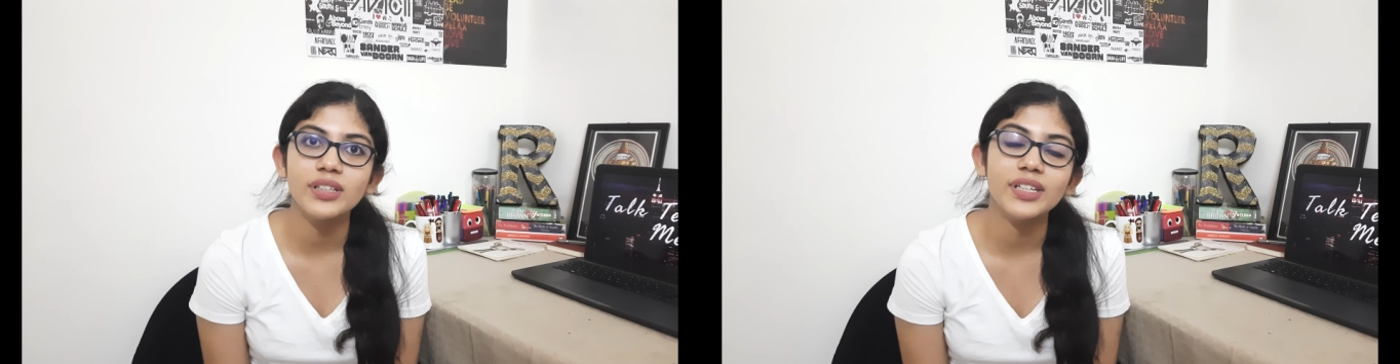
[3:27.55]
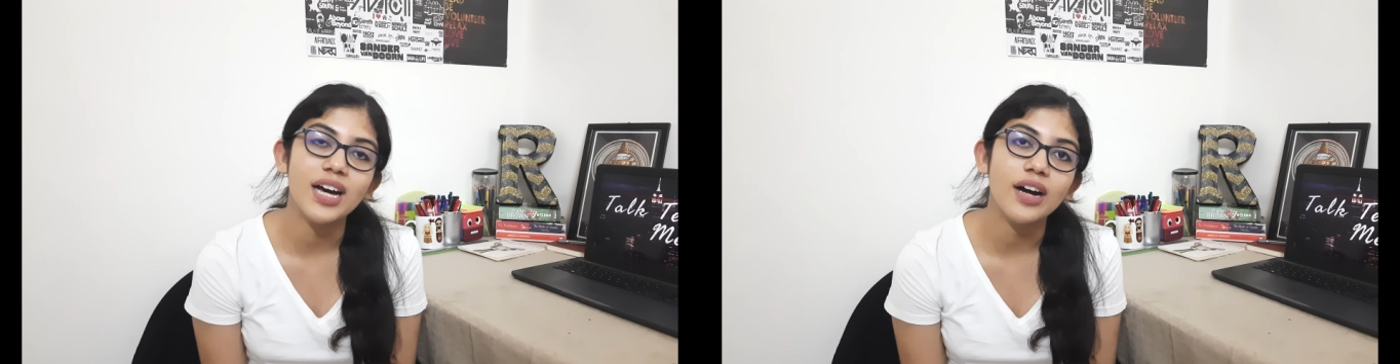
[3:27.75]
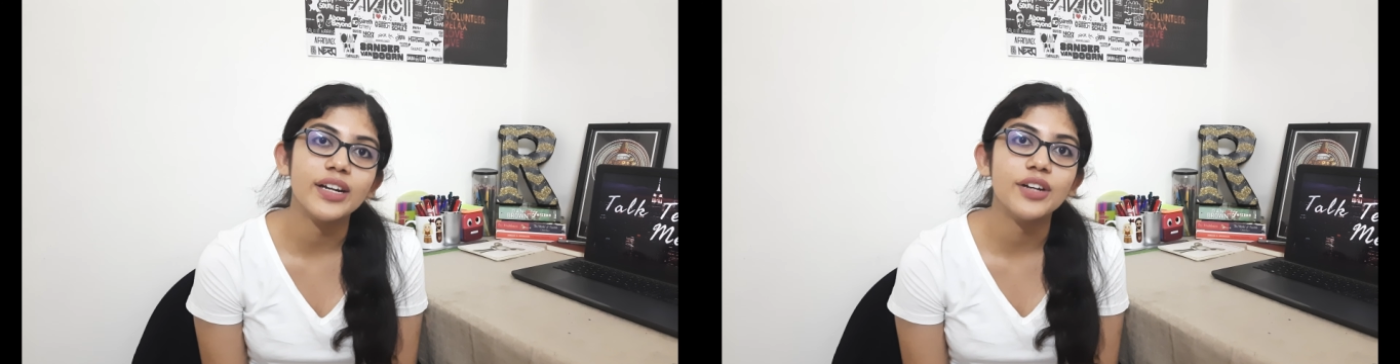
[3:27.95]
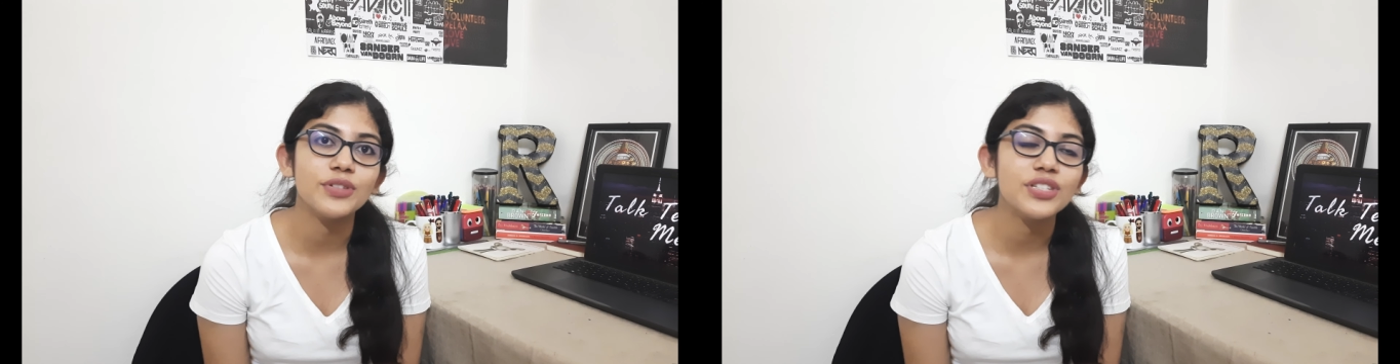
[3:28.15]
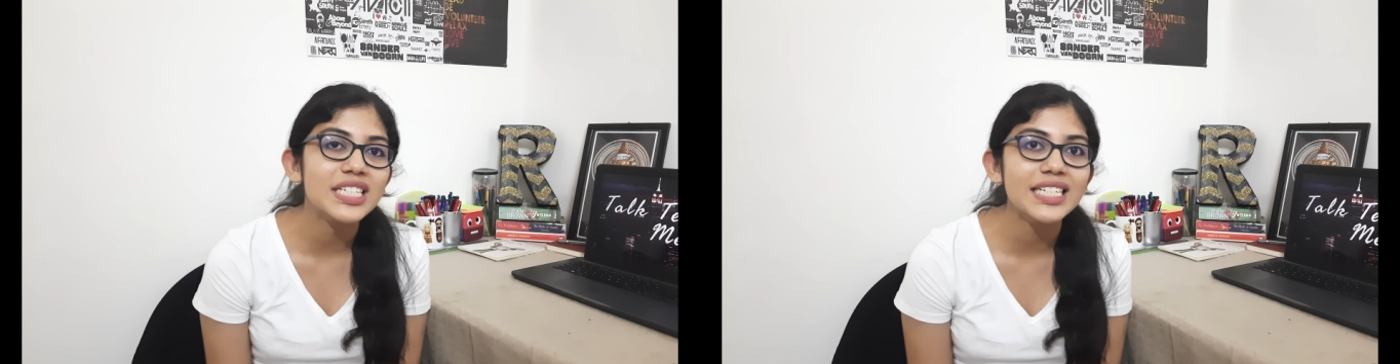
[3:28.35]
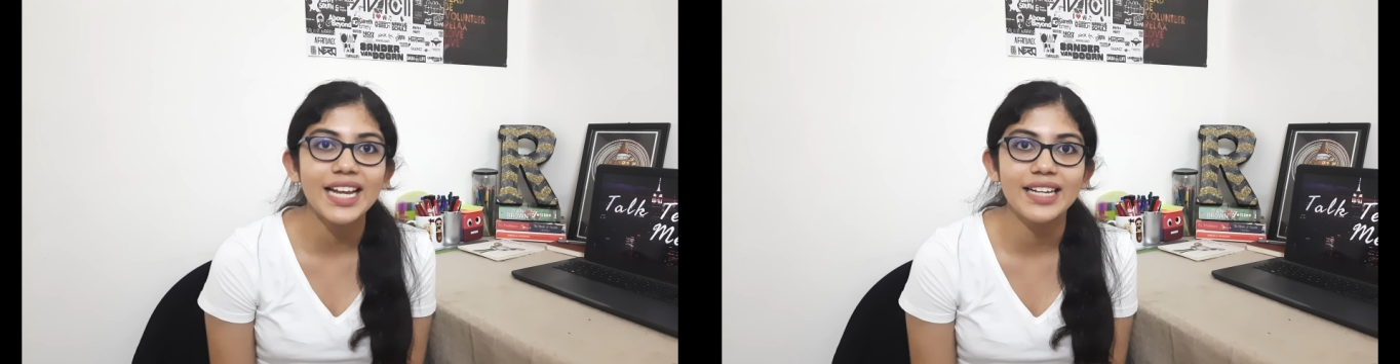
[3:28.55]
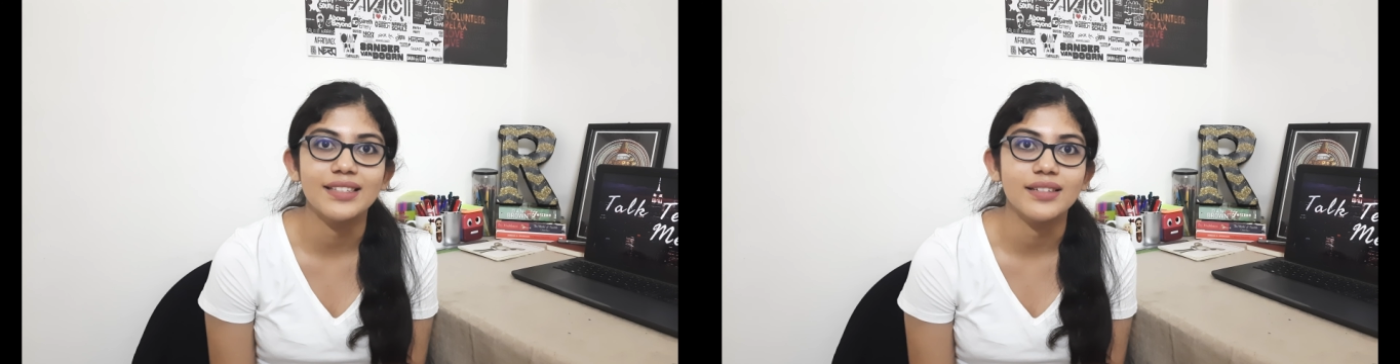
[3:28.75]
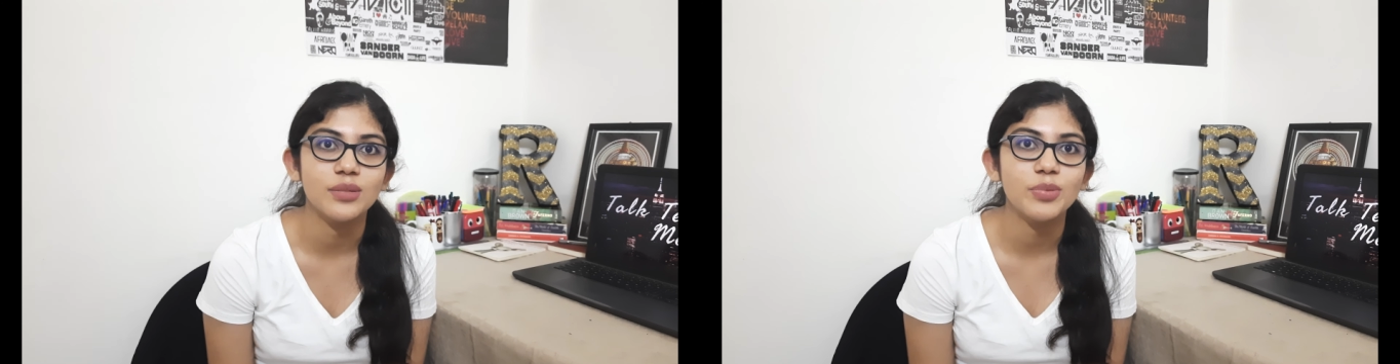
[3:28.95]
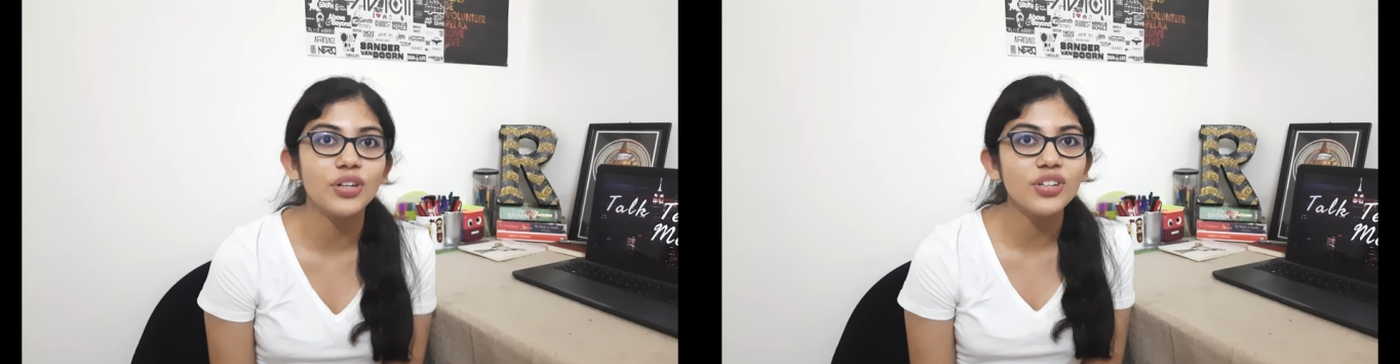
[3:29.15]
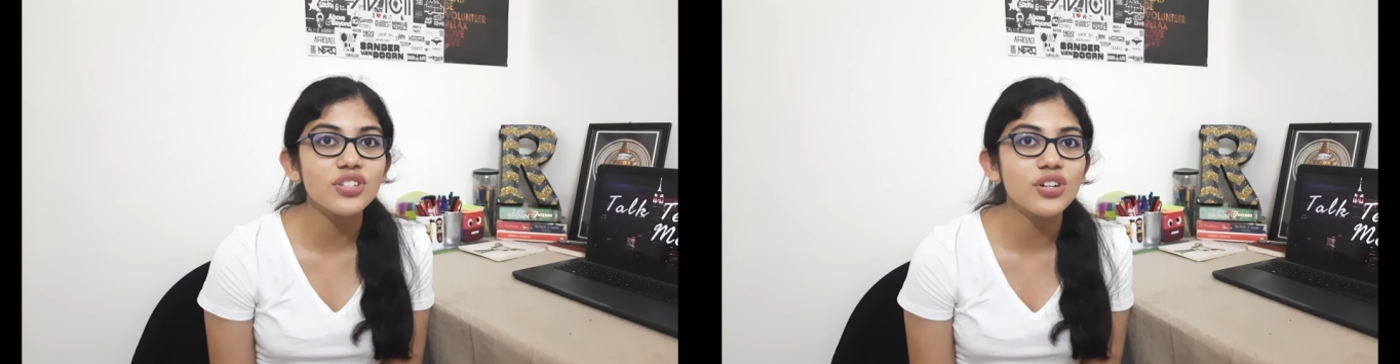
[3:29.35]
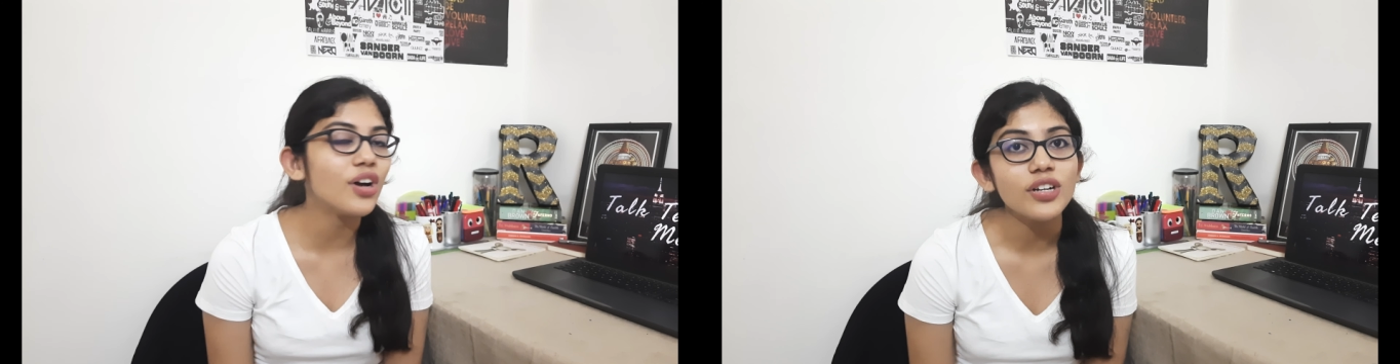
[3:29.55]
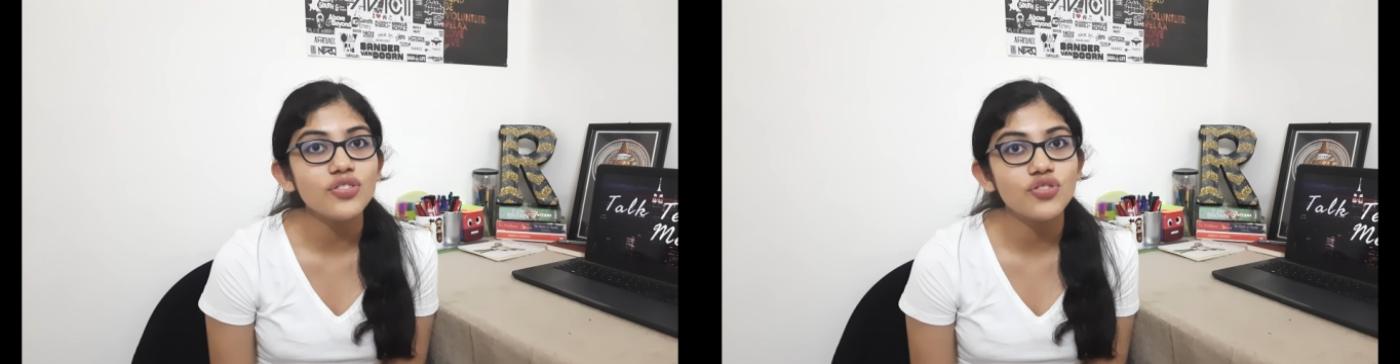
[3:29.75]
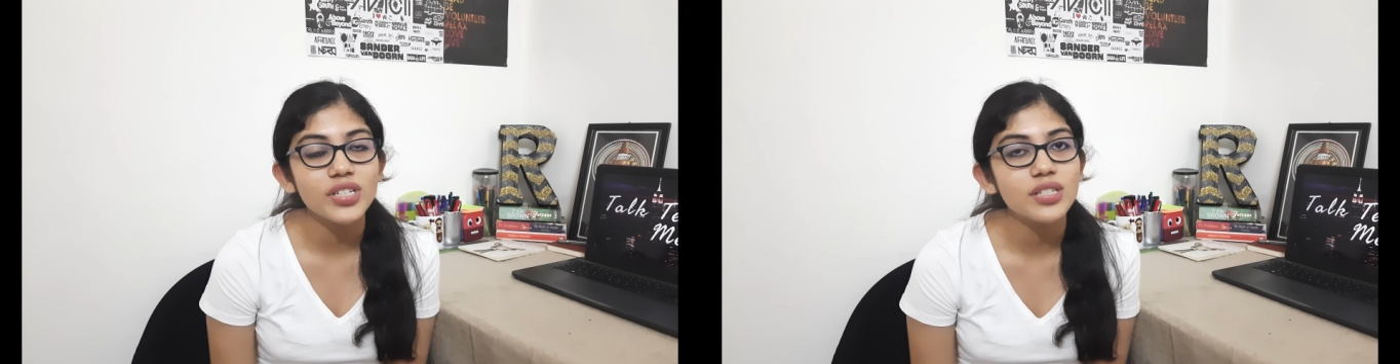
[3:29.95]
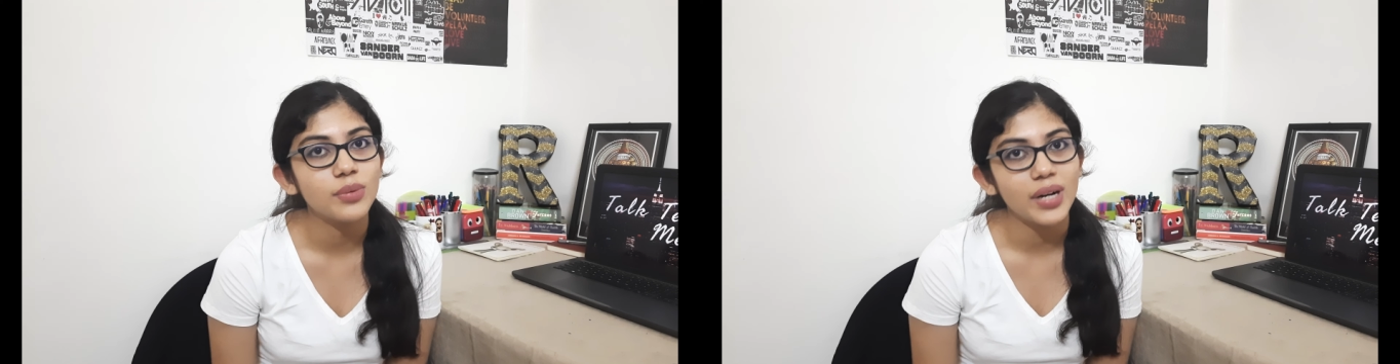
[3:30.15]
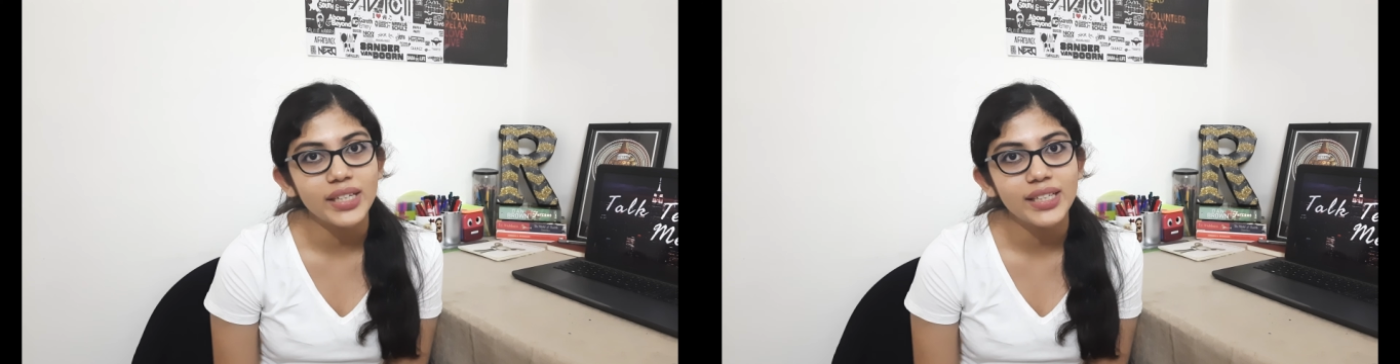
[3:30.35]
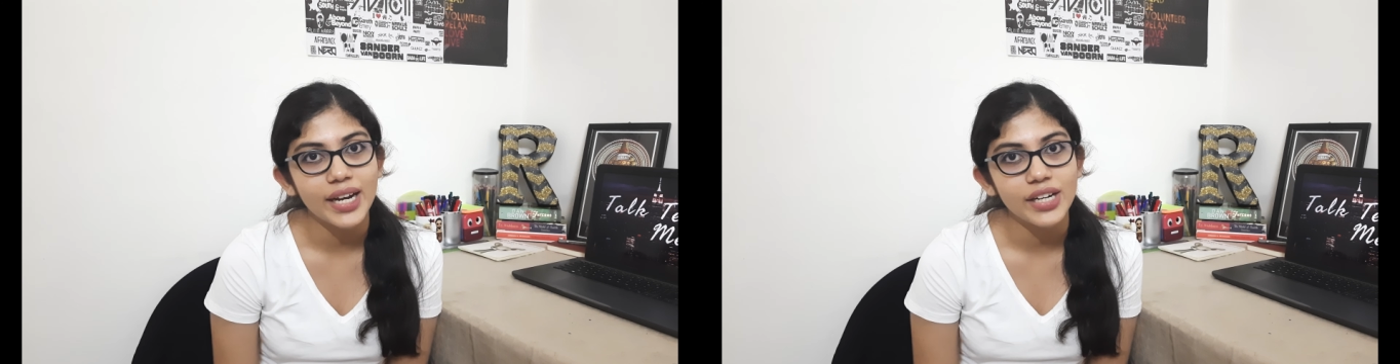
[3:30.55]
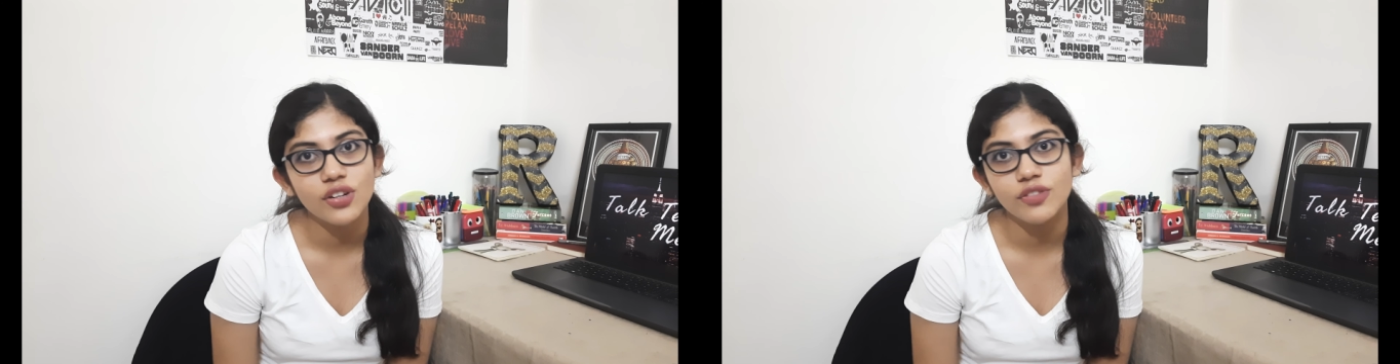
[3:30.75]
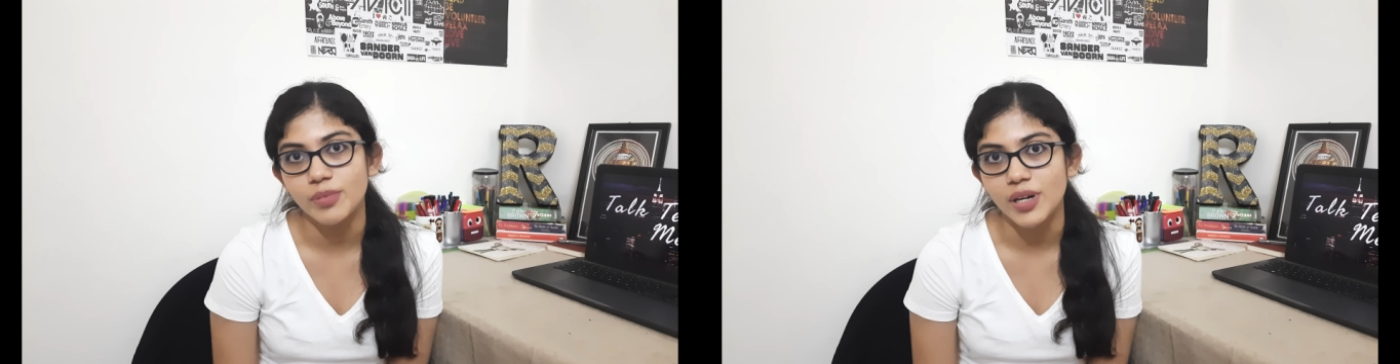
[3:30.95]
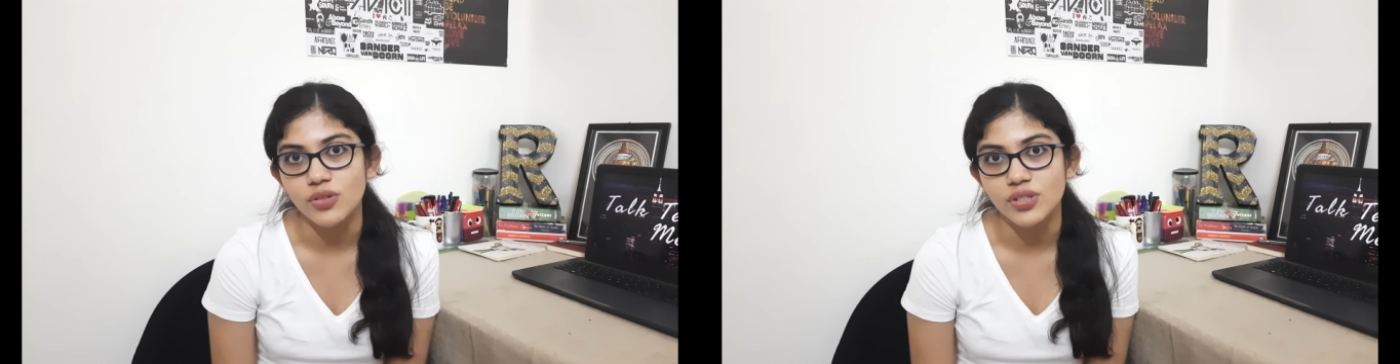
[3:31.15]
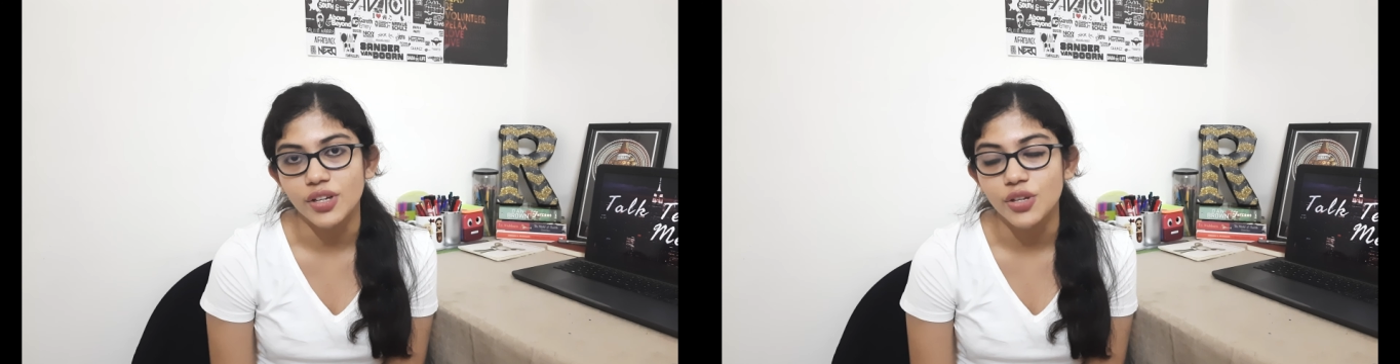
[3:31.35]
the darknet would still exist because Tor is just one kind of browser.